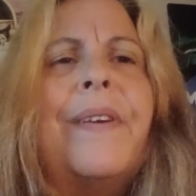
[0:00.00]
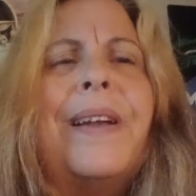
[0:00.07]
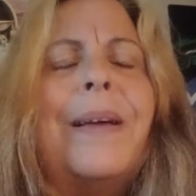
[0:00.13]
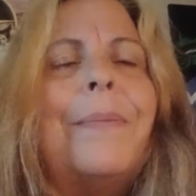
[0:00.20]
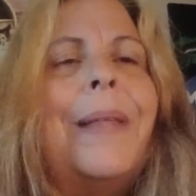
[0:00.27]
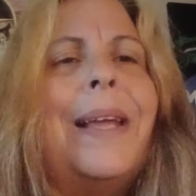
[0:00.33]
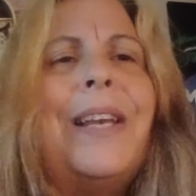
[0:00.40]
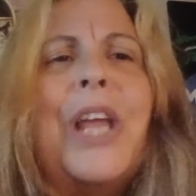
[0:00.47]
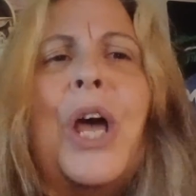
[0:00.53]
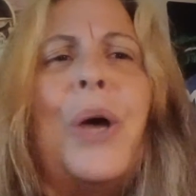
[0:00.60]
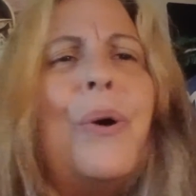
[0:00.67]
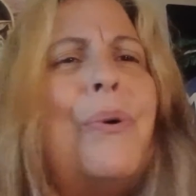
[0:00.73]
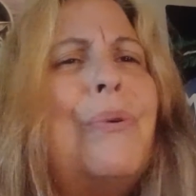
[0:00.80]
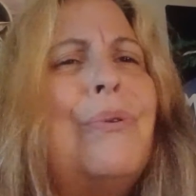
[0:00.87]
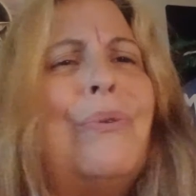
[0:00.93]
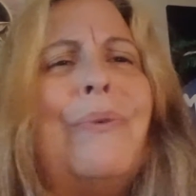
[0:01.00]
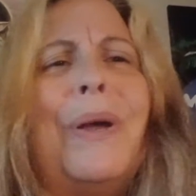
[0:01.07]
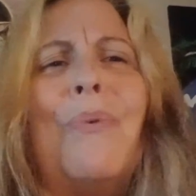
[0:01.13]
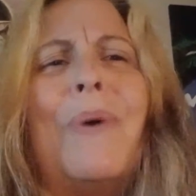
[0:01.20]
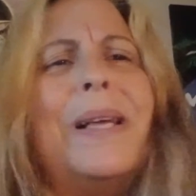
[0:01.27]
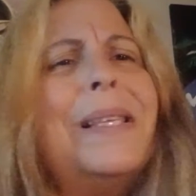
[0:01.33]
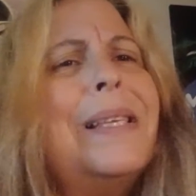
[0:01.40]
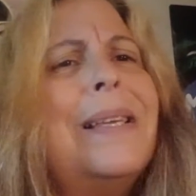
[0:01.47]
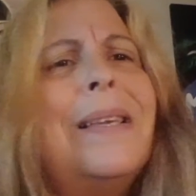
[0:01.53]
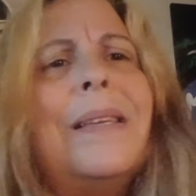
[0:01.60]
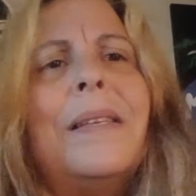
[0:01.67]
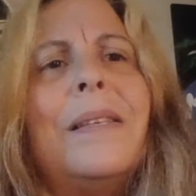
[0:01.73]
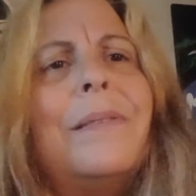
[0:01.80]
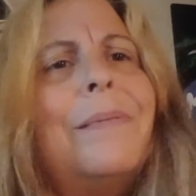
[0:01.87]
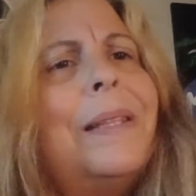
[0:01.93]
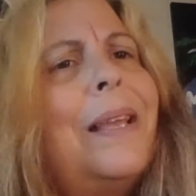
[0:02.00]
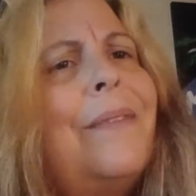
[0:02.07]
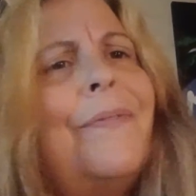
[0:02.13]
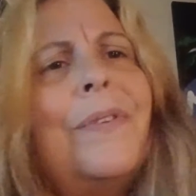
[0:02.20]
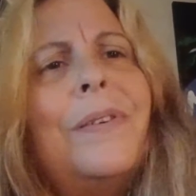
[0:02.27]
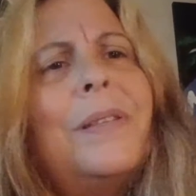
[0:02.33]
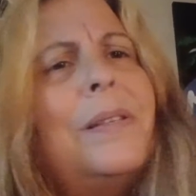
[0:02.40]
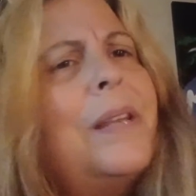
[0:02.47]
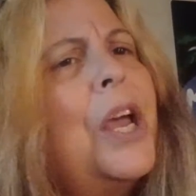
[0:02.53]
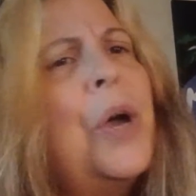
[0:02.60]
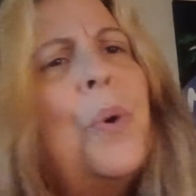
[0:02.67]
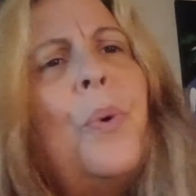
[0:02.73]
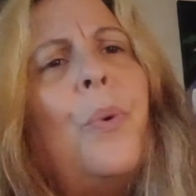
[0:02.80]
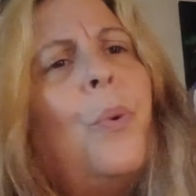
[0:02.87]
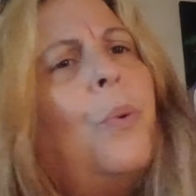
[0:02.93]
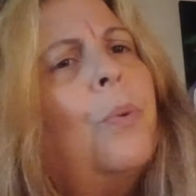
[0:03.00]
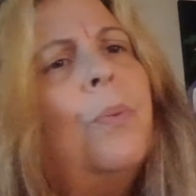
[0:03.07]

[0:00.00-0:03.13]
And I'm like, no, it wasn't when they first, no,